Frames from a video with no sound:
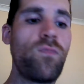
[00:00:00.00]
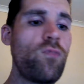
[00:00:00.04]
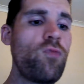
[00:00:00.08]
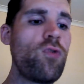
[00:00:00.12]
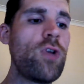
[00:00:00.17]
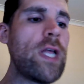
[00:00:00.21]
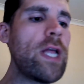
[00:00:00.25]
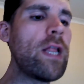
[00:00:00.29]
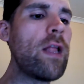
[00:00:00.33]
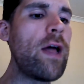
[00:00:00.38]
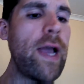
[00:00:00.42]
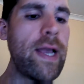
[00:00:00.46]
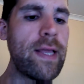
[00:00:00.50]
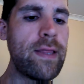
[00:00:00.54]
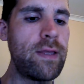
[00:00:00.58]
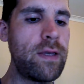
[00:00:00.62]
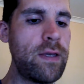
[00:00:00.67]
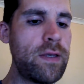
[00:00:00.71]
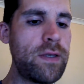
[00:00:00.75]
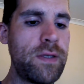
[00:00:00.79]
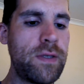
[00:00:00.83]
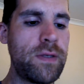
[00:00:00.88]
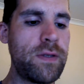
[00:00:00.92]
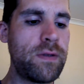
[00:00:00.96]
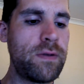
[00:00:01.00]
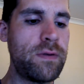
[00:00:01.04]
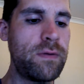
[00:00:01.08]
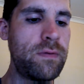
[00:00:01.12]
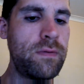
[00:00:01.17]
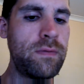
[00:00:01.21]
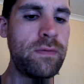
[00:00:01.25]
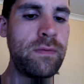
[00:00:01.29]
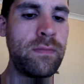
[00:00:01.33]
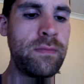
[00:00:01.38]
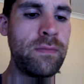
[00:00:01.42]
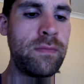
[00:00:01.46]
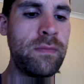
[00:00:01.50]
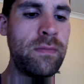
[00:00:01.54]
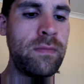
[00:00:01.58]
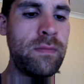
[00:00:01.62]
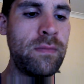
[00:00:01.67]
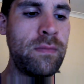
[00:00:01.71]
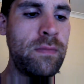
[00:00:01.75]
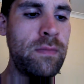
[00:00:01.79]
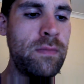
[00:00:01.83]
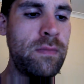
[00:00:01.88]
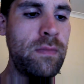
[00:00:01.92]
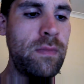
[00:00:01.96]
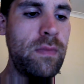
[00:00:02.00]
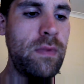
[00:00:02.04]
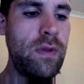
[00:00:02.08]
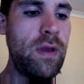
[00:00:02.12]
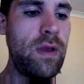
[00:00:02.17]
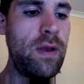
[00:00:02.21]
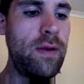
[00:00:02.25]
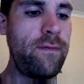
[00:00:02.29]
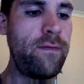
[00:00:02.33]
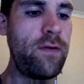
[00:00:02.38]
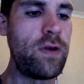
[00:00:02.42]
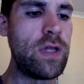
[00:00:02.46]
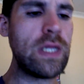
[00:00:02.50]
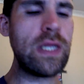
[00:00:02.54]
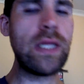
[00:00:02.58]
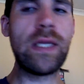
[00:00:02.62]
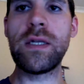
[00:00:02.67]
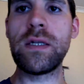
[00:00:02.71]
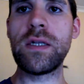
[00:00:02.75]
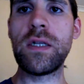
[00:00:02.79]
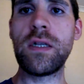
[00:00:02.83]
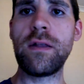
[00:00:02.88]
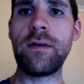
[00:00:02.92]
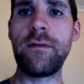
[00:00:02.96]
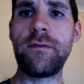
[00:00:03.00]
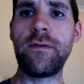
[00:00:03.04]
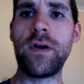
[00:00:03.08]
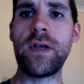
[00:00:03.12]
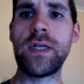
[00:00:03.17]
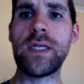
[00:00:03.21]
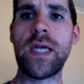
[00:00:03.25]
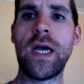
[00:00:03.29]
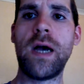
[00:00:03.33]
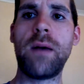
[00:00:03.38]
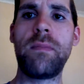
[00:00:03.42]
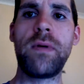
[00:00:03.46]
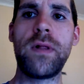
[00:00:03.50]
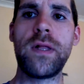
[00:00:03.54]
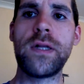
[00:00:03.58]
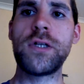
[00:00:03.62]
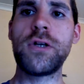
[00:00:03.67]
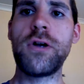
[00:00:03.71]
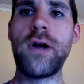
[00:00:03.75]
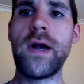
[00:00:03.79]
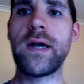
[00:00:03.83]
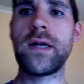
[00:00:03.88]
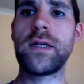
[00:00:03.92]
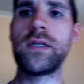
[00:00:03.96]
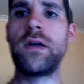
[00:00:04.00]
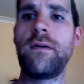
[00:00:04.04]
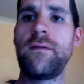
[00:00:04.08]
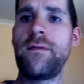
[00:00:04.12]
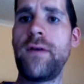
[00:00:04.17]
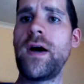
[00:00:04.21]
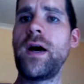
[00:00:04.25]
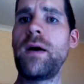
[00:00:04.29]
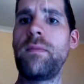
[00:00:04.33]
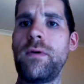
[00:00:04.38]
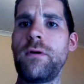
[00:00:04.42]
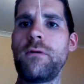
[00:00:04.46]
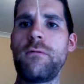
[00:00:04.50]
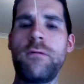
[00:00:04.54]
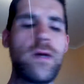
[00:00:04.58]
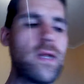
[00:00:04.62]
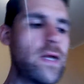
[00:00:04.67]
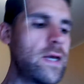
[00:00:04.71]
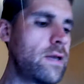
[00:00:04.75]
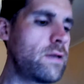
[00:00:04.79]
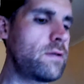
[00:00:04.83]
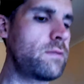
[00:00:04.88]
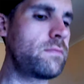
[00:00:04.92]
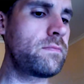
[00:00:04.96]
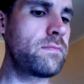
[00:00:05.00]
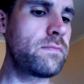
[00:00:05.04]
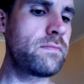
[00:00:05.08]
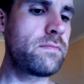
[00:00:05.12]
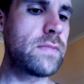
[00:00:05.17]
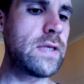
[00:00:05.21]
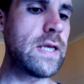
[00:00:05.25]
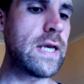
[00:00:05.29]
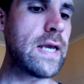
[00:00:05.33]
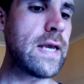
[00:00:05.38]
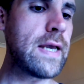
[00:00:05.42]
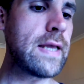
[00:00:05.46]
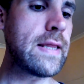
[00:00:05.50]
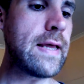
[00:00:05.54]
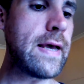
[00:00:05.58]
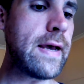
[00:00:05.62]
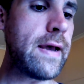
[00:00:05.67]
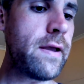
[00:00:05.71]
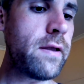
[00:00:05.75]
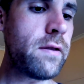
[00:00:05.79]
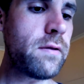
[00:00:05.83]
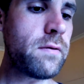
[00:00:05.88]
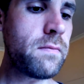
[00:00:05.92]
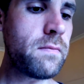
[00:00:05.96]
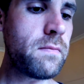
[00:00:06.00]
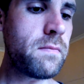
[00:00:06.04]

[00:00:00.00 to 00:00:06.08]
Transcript: Really like this. I've only listened to the first couple of tracks so far, but really digging that.